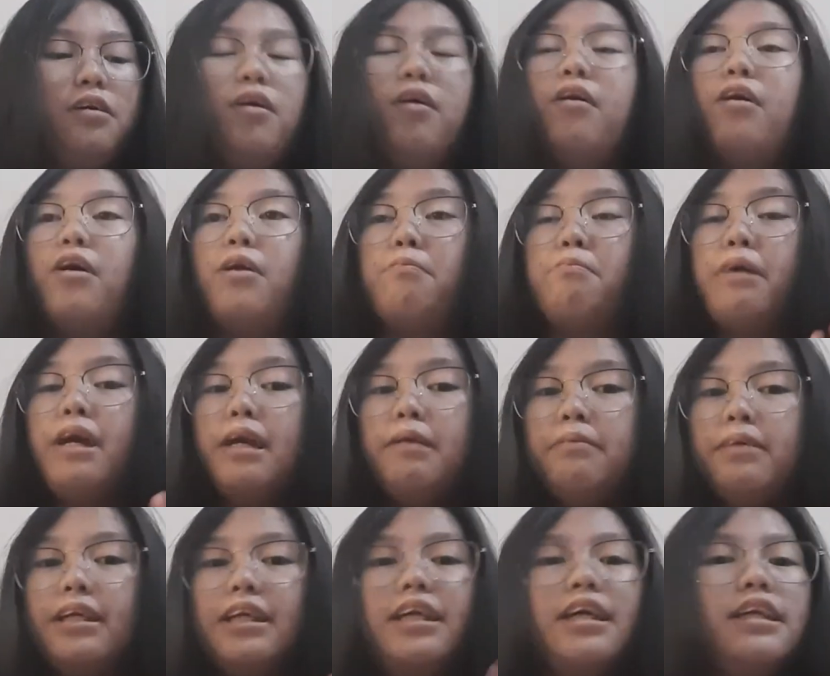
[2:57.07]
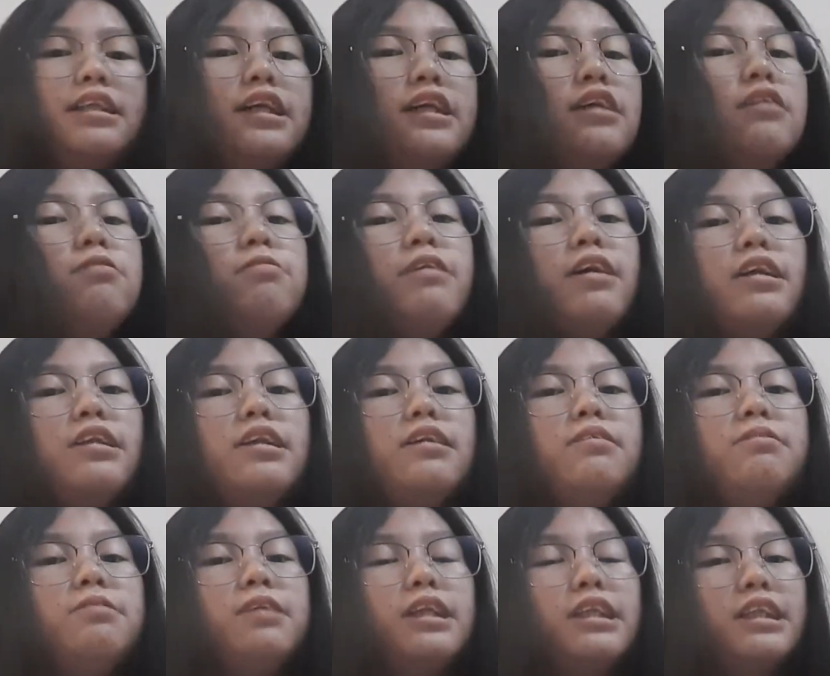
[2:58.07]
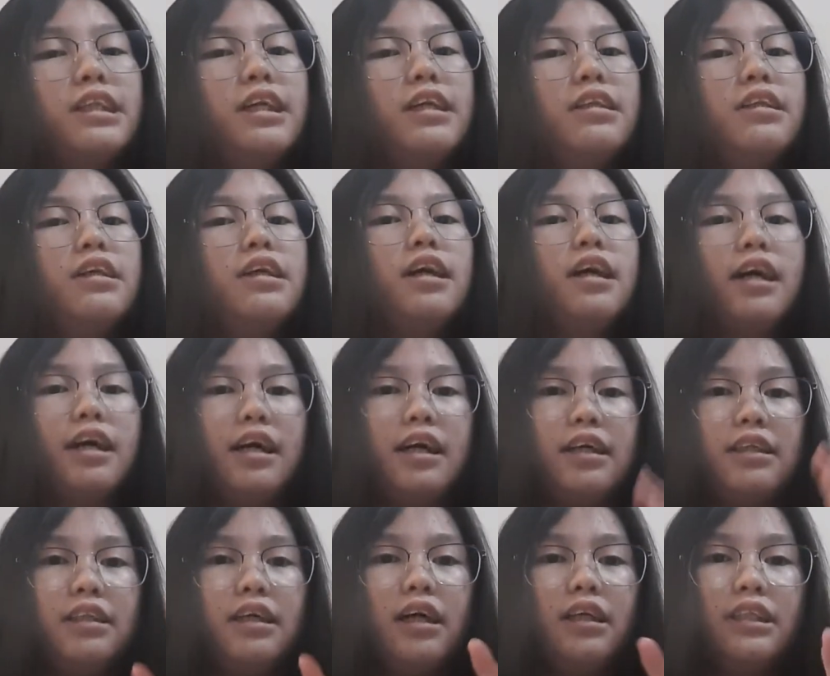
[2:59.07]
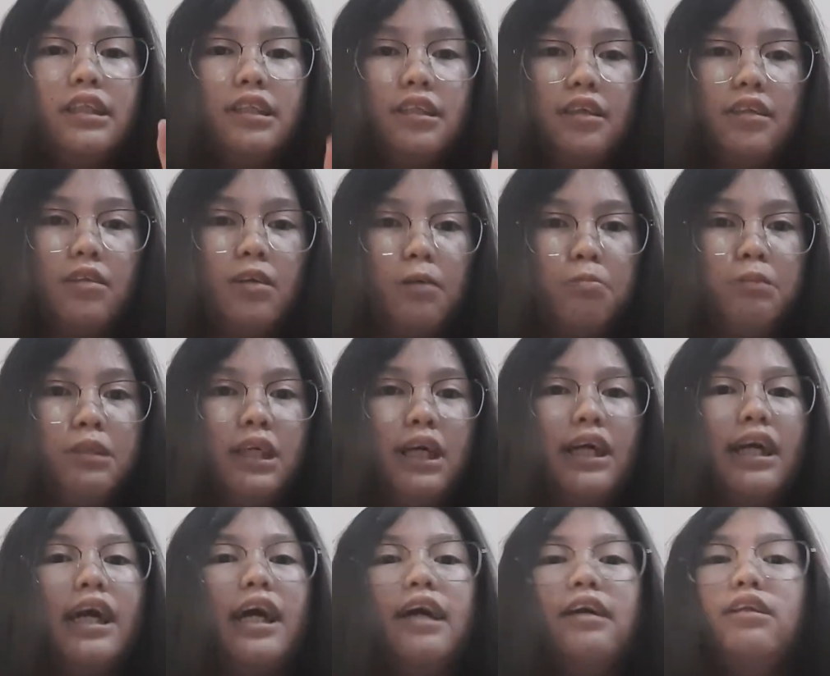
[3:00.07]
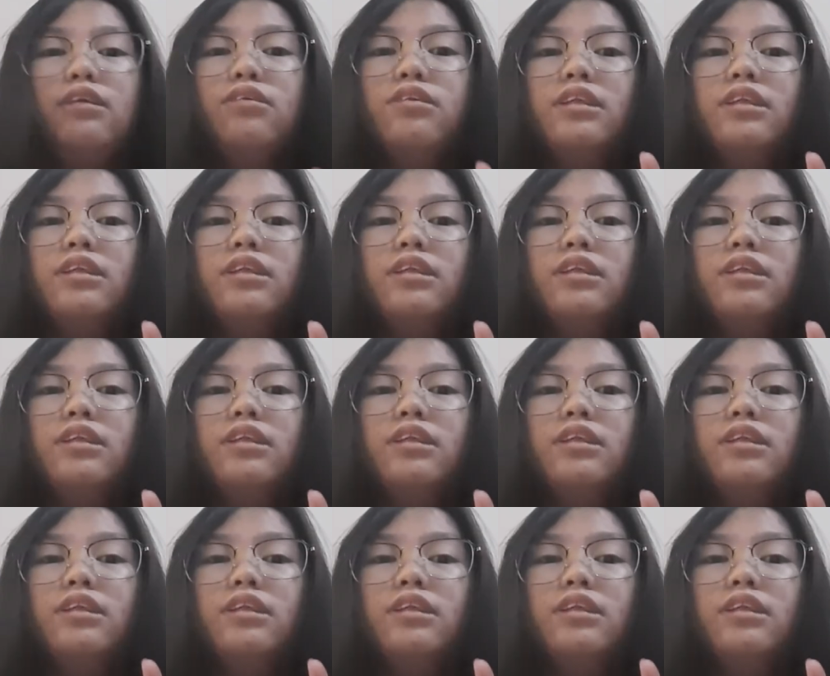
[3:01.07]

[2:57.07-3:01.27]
Or maybe the infected person touched an object and you